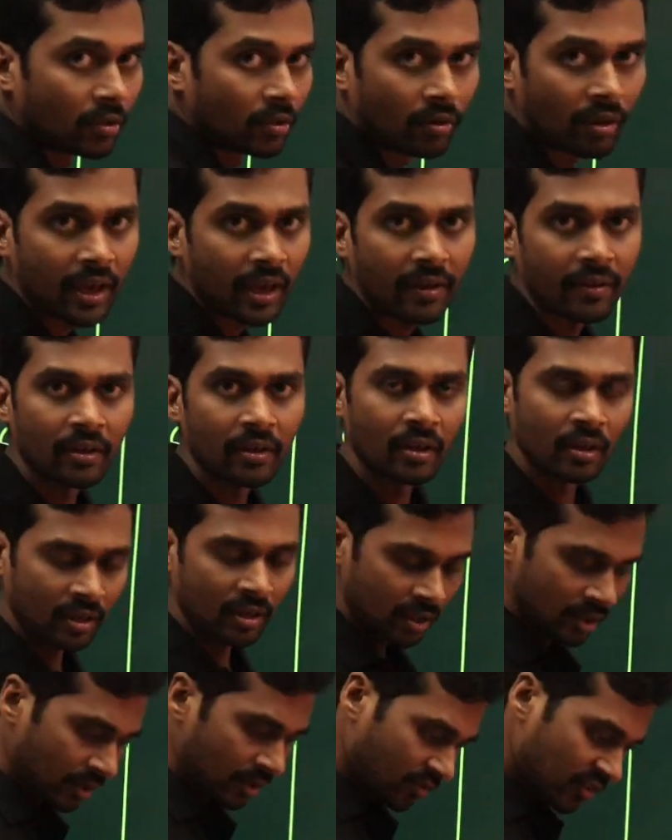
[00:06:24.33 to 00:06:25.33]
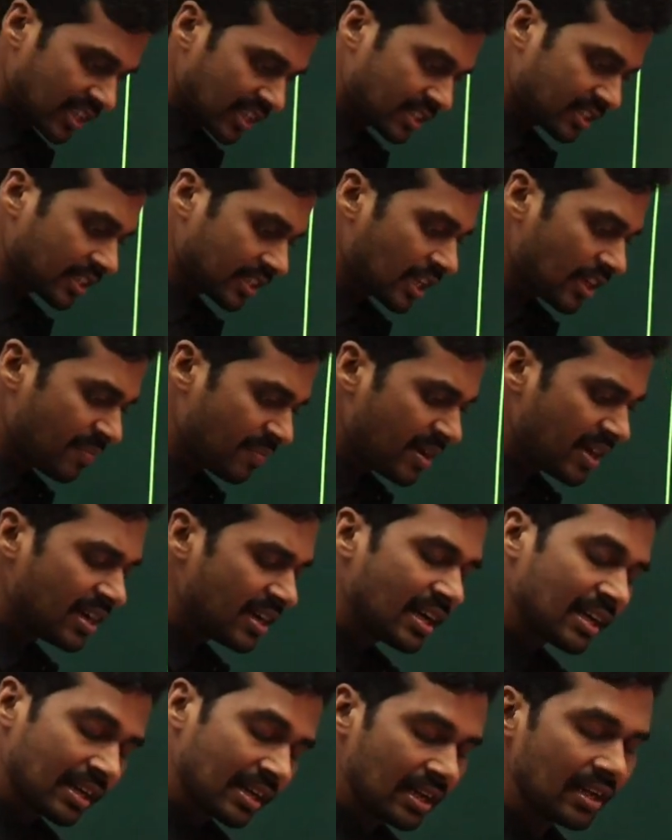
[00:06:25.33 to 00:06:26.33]
Okay, first
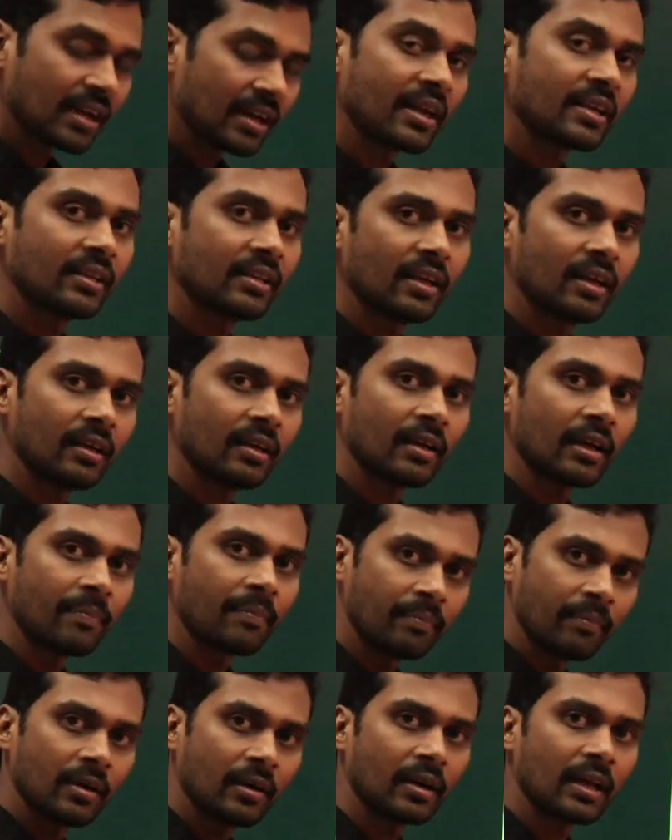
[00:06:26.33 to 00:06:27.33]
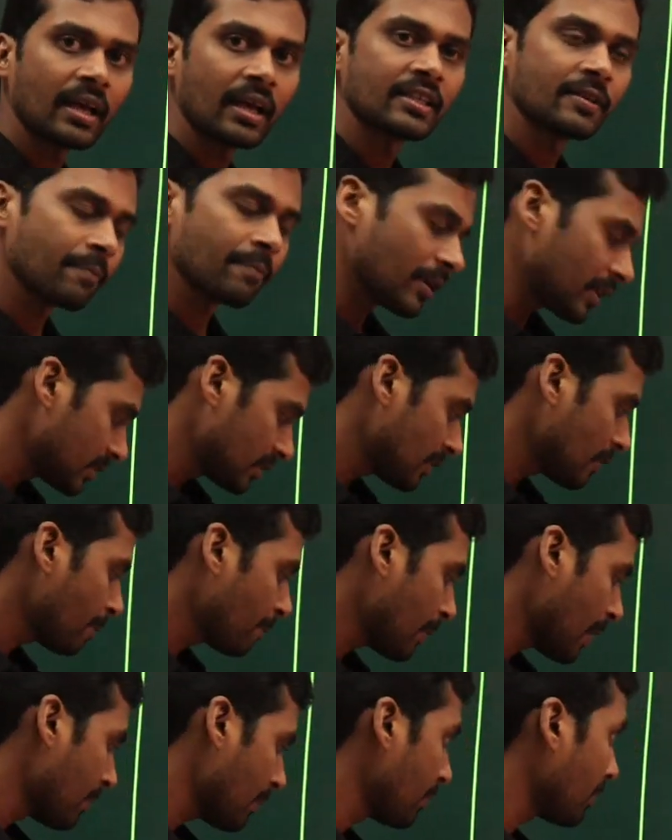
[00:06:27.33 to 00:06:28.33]
immediately write the number as a product
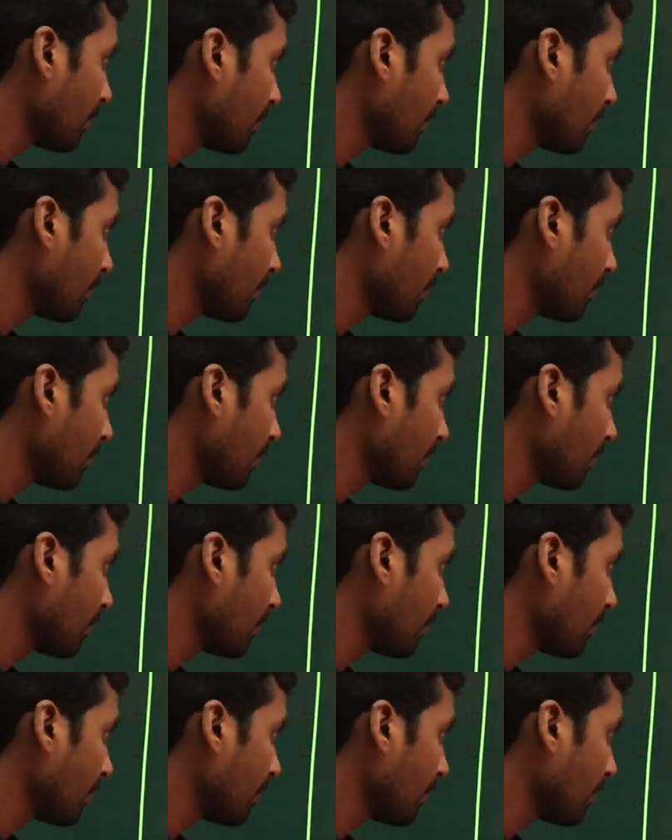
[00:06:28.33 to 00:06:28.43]
of prime